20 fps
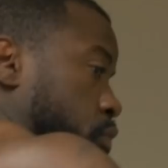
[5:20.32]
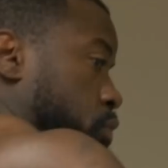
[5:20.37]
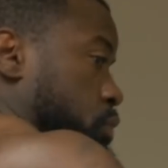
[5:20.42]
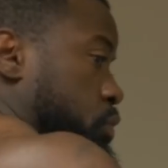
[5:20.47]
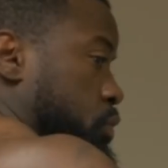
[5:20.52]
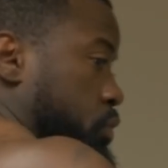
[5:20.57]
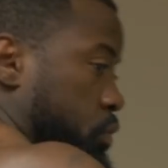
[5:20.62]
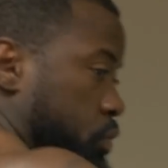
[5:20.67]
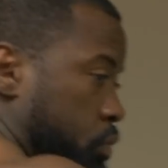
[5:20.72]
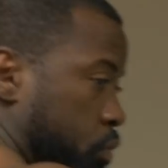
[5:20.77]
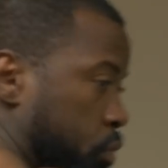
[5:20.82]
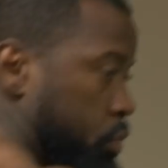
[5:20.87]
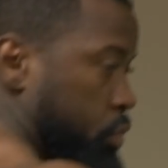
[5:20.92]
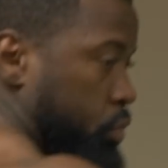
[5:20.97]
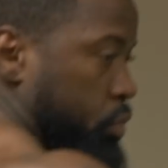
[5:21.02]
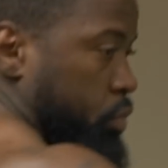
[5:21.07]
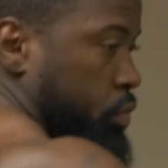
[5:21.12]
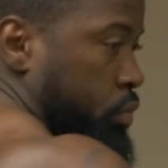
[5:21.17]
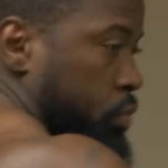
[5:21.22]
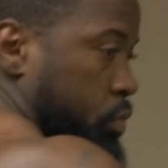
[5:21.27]
Alright, about
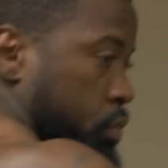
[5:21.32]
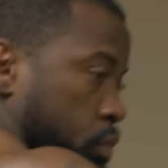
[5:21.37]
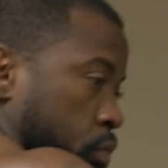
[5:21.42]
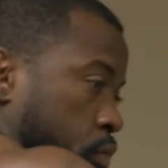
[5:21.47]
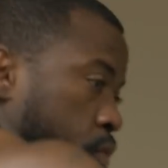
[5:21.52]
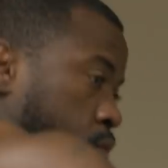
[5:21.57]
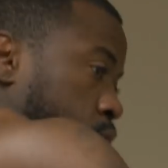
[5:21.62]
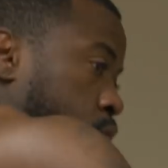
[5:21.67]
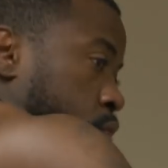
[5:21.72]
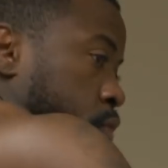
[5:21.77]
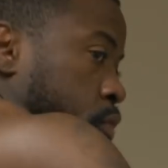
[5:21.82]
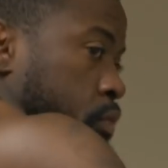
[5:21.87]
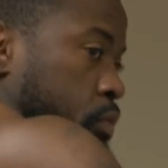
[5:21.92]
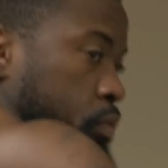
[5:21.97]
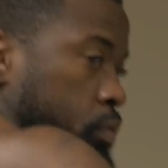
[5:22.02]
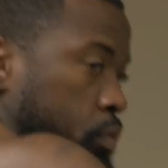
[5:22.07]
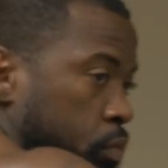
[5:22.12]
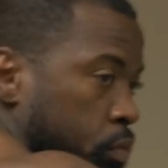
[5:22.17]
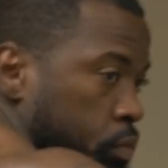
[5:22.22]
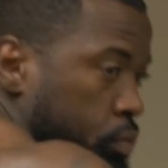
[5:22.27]
30 seconds to go to the
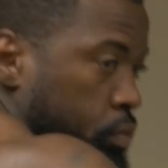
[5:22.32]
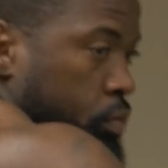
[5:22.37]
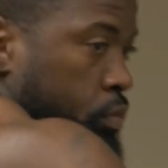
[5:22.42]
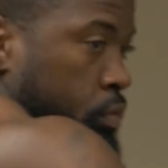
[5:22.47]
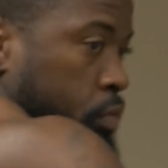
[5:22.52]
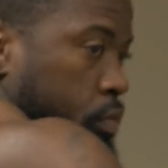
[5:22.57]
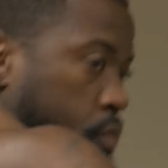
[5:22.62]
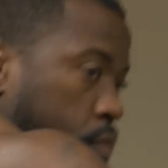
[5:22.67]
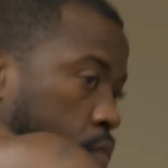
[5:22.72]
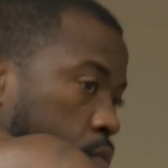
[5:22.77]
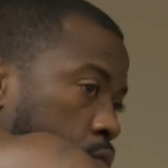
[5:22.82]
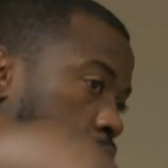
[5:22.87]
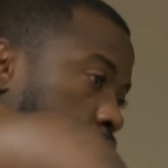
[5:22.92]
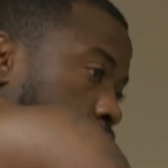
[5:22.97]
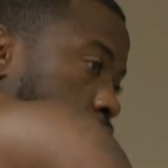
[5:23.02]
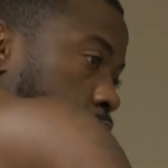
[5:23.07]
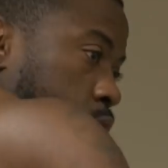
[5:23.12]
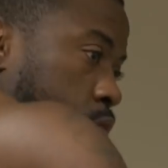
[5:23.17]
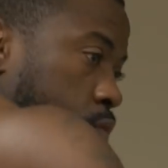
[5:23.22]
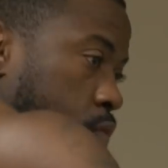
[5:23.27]
next stage. Still going to be a
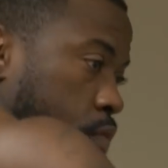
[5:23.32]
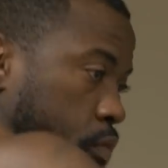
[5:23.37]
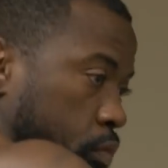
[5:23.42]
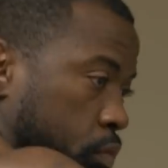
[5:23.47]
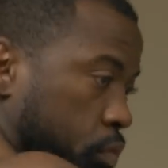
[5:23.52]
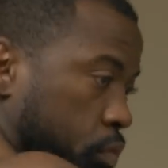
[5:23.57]
walk.